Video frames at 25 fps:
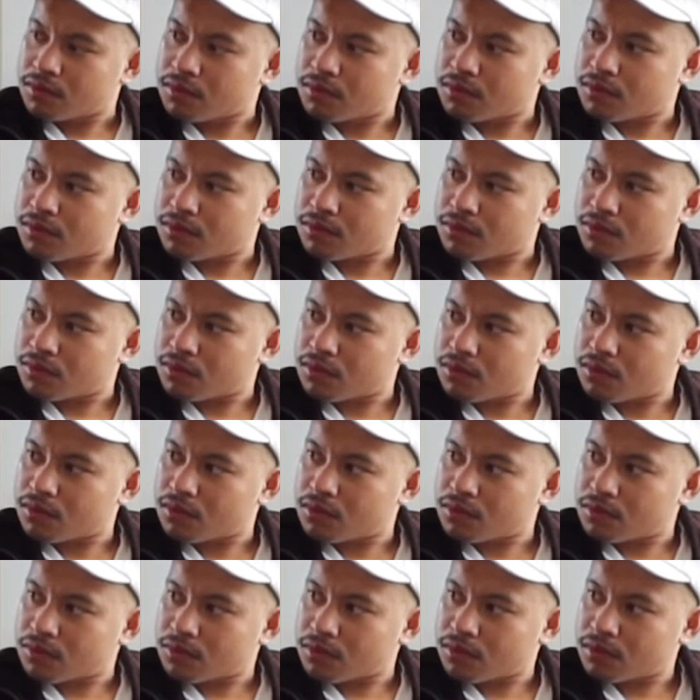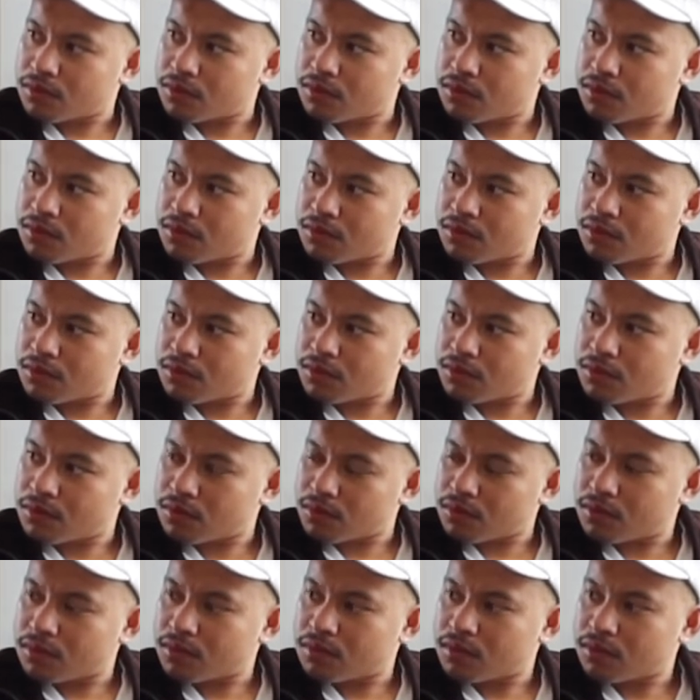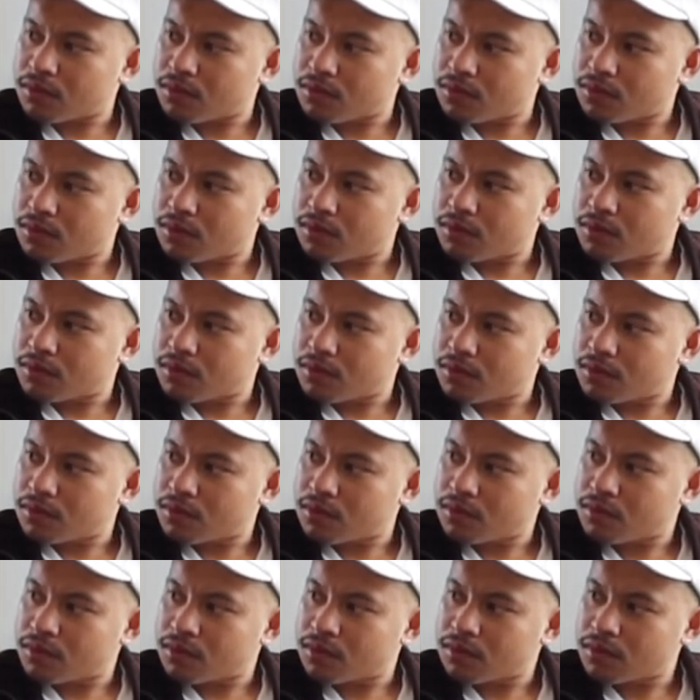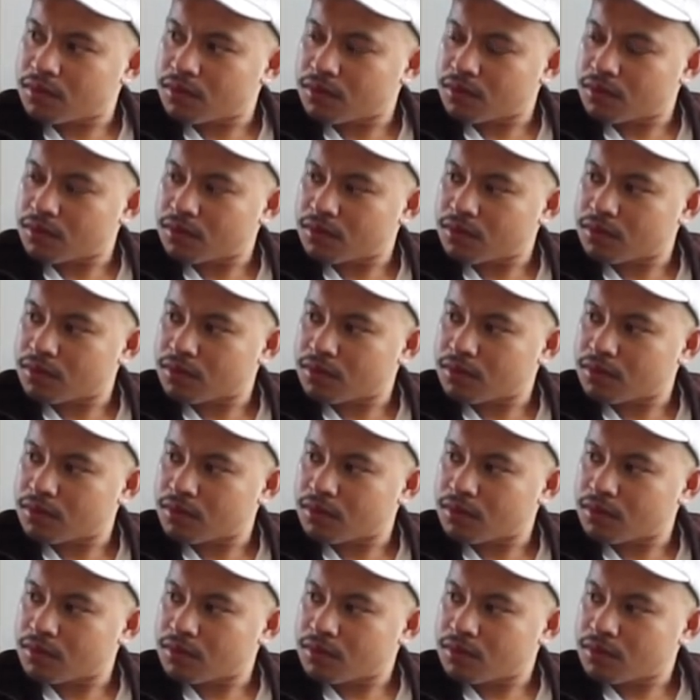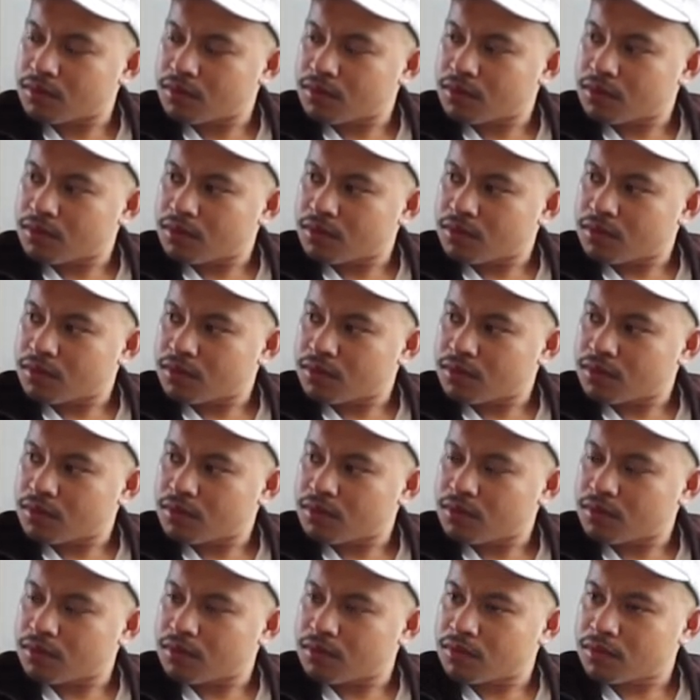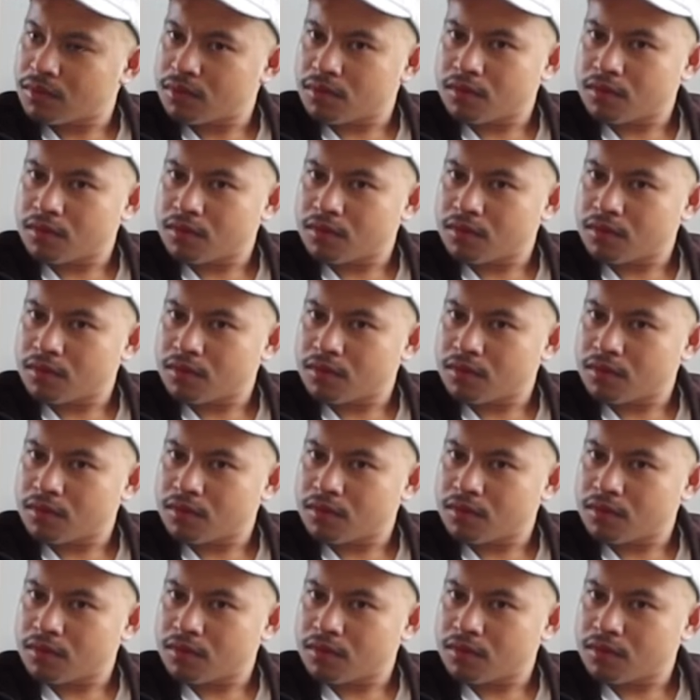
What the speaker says: (not speaking)